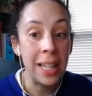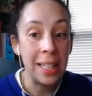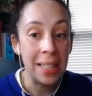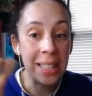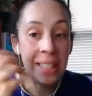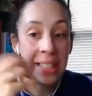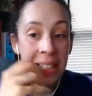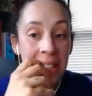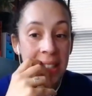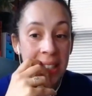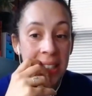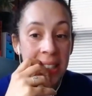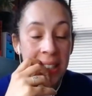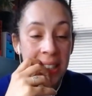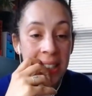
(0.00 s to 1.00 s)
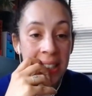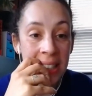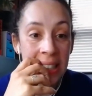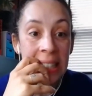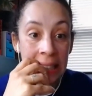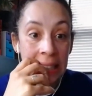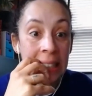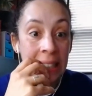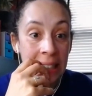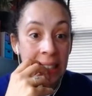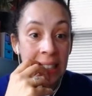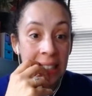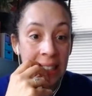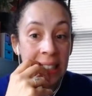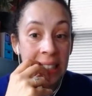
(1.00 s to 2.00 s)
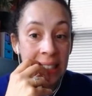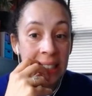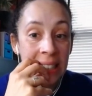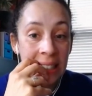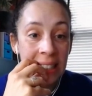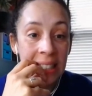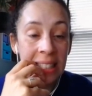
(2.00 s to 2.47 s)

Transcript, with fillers: not in their community if we want to really